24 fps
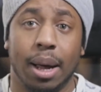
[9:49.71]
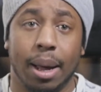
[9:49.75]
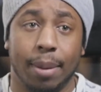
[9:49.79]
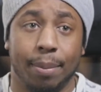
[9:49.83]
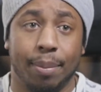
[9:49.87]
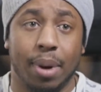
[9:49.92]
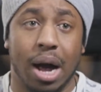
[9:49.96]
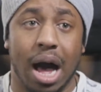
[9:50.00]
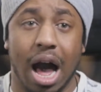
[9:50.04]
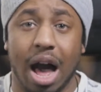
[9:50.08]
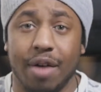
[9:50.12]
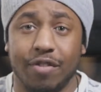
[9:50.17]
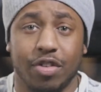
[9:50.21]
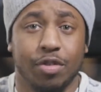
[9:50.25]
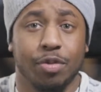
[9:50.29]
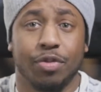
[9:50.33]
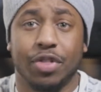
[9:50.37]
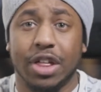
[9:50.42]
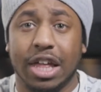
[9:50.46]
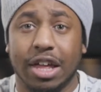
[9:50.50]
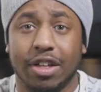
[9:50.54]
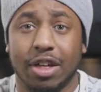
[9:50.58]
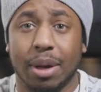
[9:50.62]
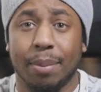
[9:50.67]
But I've been
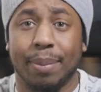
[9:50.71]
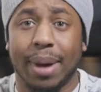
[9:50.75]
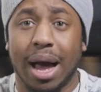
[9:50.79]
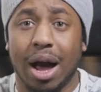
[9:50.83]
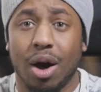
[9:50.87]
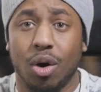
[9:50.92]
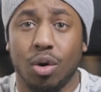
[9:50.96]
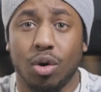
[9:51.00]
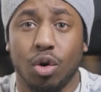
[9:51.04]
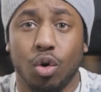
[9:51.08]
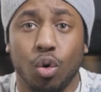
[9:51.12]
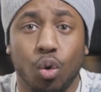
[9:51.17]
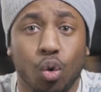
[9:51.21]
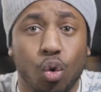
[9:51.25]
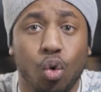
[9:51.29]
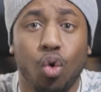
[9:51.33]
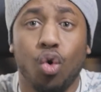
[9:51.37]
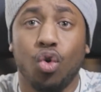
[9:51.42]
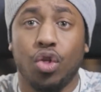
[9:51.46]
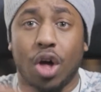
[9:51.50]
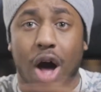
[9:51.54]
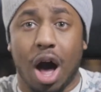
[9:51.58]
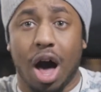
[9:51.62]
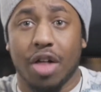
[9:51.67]
thinking about
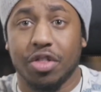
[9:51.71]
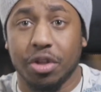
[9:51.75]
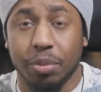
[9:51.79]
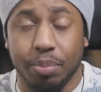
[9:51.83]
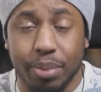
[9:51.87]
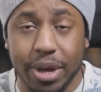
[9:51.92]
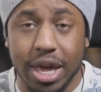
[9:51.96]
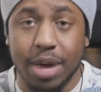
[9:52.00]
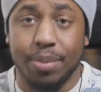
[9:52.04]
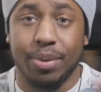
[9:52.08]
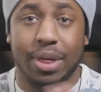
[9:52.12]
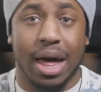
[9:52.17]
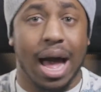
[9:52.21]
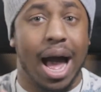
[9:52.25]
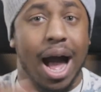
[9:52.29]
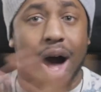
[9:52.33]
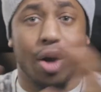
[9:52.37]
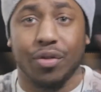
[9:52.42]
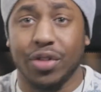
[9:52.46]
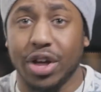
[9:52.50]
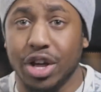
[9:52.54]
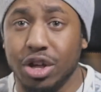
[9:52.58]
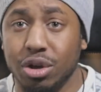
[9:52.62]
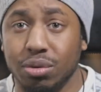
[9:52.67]
all the other people that are
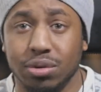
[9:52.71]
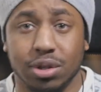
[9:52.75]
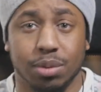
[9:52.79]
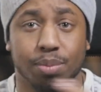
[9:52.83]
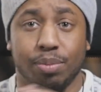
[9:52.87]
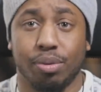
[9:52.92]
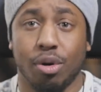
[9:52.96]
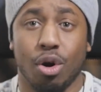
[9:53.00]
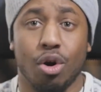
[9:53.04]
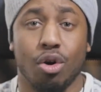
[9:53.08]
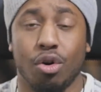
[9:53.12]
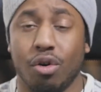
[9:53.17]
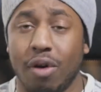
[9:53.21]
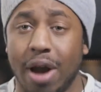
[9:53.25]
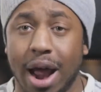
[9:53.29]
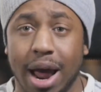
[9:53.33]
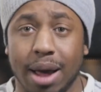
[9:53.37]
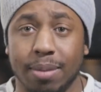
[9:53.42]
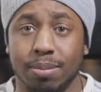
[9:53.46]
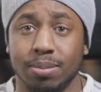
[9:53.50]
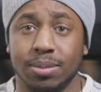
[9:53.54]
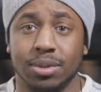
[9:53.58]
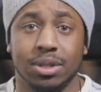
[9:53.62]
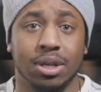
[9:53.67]
out there using
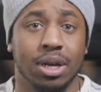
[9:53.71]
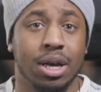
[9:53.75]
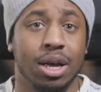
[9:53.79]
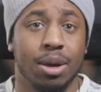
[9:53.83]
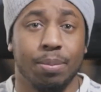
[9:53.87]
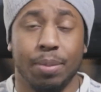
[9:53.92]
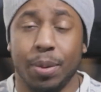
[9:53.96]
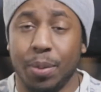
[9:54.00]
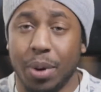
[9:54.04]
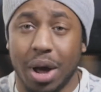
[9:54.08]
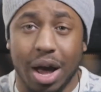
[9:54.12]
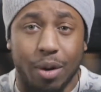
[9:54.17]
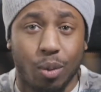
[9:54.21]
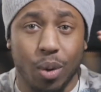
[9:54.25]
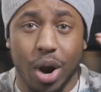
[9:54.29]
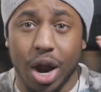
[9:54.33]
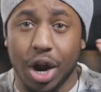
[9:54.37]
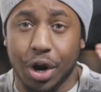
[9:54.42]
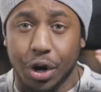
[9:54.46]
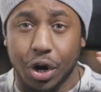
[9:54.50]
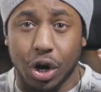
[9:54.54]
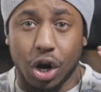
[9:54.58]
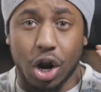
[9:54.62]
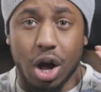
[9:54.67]
programs, people who are
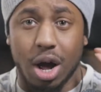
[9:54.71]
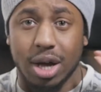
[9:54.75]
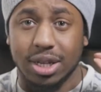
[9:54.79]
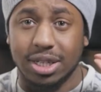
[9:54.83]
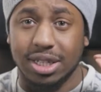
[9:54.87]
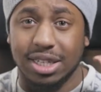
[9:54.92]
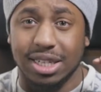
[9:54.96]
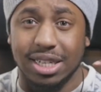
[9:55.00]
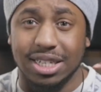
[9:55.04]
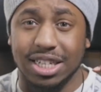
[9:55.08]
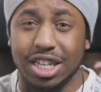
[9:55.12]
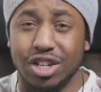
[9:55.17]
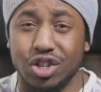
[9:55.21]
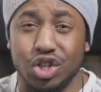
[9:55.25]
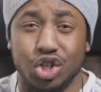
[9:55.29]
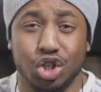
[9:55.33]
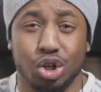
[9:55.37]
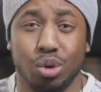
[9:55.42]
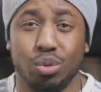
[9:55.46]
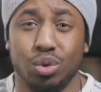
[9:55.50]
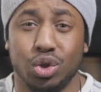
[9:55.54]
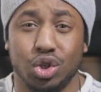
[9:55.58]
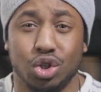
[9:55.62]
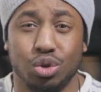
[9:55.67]
wearing glasses. It's
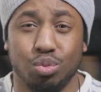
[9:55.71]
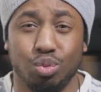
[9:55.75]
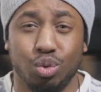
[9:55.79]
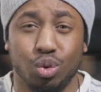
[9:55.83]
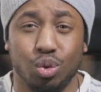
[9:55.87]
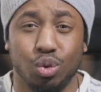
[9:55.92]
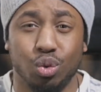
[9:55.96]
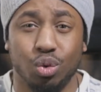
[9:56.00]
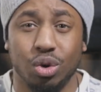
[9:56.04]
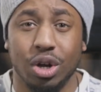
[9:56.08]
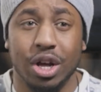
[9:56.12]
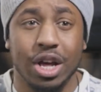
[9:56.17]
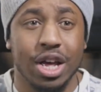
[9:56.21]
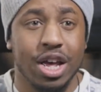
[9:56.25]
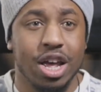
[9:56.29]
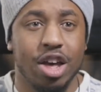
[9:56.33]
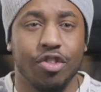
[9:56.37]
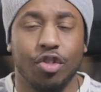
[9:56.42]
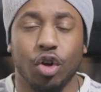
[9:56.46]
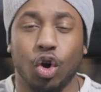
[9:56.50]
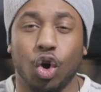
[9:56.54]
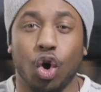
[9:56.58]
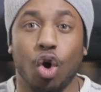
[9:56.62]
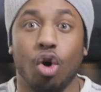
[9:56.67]
so small, you
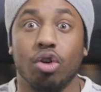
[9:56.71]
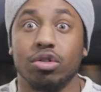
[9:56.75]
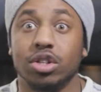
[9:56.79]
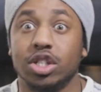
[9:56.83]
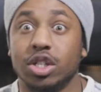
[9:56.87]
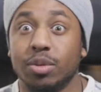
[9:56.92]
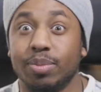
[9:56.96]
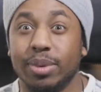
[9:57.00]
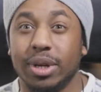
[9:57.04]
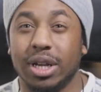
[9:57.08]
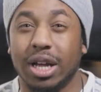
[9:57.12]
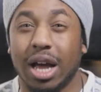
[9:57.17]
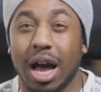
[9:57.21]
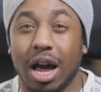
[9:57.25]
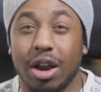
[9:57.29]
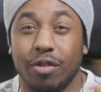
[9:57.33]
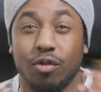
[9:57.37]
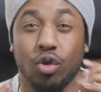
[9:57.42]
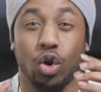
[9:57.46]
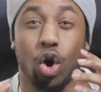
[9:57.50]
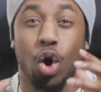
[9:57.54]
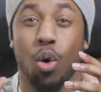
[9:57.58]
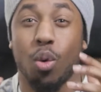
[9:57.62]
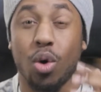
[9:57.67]
have to constantly be kind
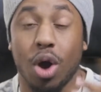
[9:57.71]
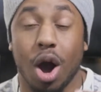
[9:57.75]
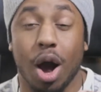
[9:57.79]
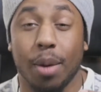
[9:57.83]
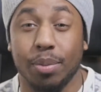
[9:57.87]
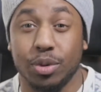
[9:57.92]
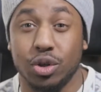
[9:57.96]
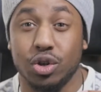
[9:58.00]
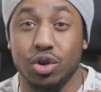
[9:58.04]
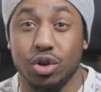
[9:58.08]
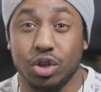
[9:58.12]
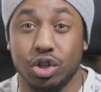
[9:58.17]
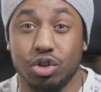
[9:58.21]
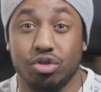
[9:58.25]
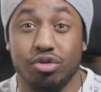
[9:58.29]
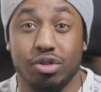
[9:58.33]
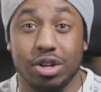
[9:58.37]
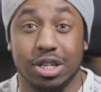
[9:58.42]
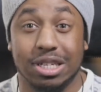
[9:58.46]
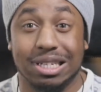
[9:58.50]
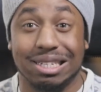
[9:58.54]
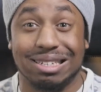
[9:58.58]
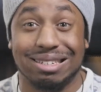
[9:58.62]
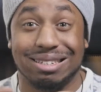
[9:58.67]
of going up to your
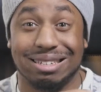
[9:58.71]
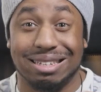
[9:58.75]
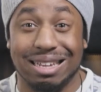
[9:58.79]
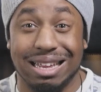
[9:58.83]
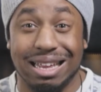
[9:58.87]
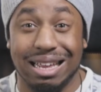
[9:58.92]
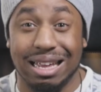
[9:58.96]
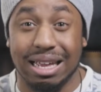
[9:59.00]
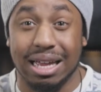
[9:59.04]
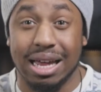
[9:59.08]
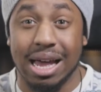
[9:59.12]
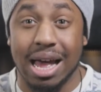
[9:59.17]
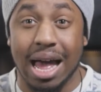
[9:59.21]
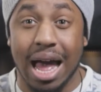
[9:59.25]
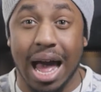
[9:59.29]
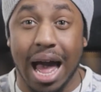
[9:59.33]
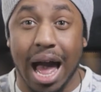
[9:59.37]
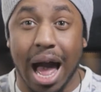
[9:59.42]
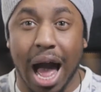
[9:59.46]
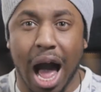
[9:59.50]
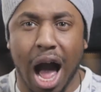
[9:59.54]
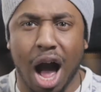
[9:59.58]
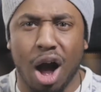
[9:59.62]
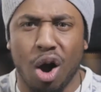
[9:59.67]
screen to see
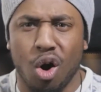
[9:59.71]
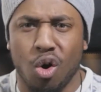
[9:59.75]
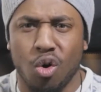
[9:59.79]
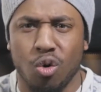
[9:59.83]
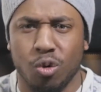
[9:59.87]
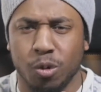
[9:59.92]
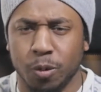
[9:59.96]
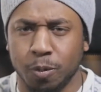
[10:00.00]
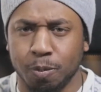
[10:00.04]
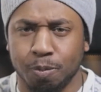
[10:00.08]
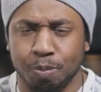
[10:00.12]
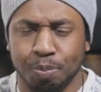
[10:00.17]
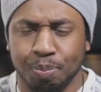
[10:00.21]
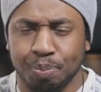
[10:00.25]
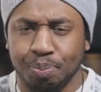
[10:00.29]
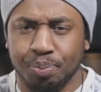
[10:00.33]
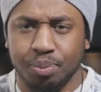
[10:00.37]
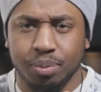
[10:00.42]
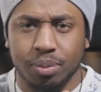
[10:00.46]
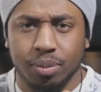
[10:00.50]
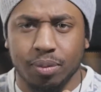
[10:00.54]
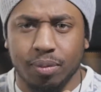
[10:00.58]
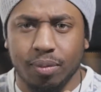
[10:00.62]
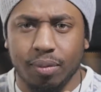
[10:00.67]
how
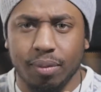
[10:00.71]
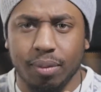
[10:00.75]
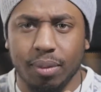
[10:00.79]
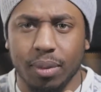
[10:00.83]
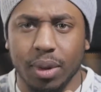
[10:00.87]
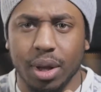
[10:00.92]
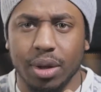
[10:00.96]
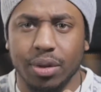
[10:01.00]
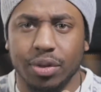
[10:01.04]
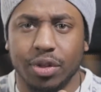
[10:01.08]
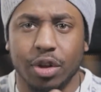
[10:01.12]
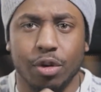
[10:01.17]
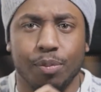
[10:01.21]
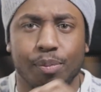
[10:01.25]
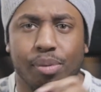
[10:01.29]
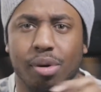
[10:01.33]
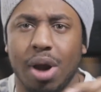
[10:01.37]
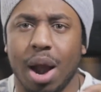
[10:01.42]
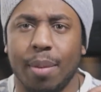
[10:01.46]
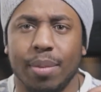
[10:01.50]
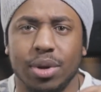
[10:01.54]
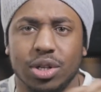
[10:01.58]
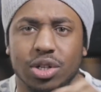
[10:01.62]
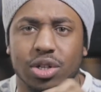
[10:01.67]
the
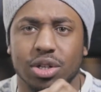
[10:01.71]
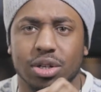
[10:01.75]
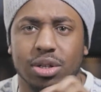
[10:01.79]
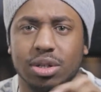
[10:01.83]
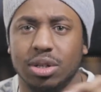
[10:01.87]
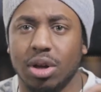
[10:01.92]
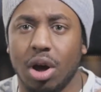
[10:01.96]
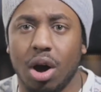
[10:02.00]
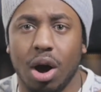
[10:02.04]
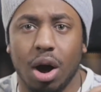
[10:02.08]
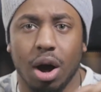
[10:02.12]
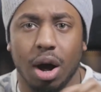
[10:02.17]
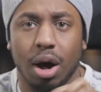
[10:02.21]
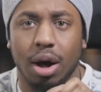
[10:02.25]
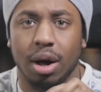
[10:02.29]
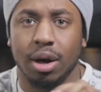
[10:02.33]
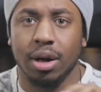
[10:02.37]
parameters are.